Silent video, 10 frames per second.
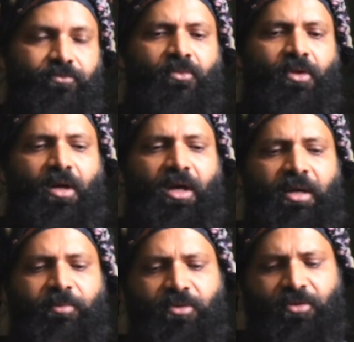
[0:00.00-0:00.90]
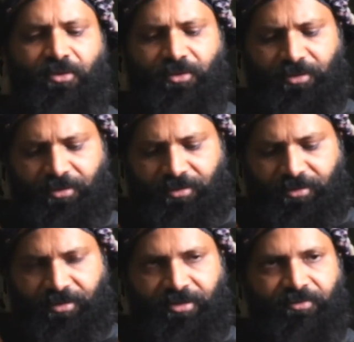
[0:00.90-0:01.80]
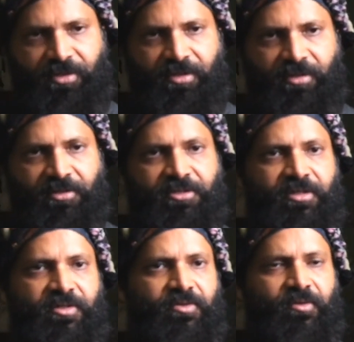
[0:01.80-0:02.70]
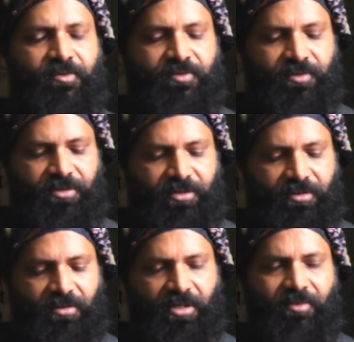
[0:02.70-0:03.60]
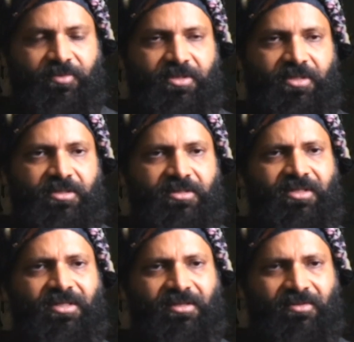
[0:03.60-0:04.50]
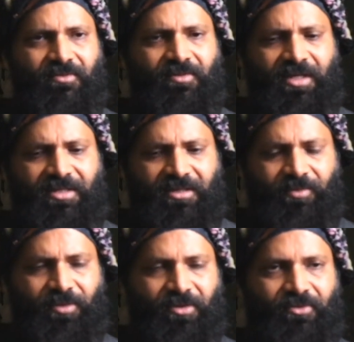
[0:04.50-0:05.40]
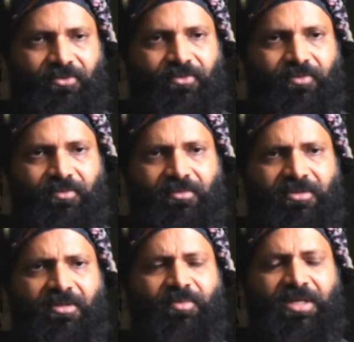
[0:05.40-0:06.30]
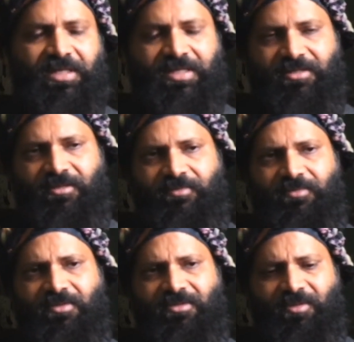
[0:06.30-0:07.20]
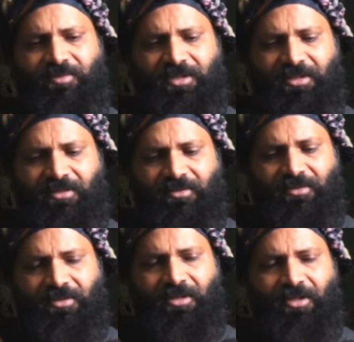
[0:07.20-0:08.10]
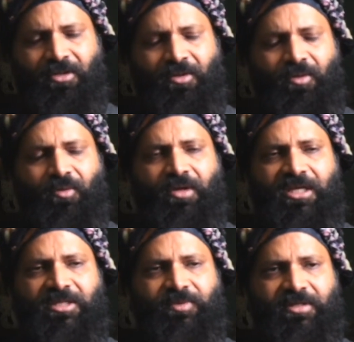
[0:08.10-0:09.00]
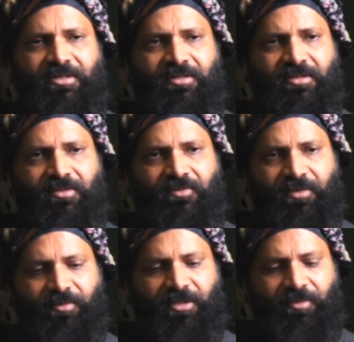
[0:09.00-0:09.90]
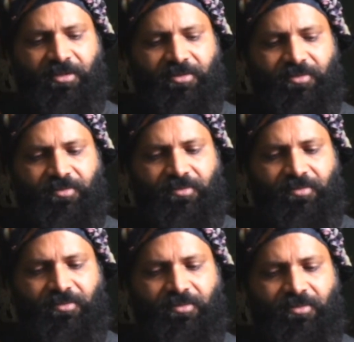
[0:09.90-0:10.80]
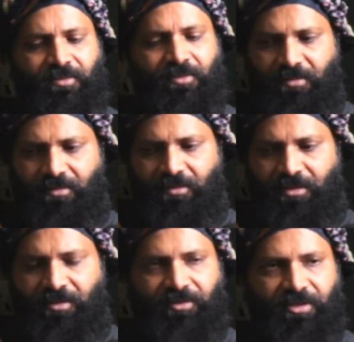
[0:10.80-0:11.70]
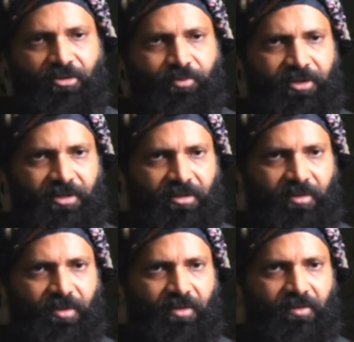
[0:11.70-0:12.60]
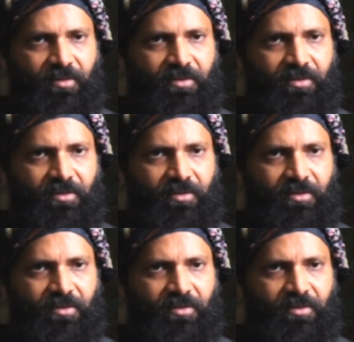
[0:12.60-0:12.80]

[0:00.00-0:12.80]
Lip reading: I'm not giving a rigid solution here. I'm just saying one example of some mechanism, something where experts will be able to give their opinion about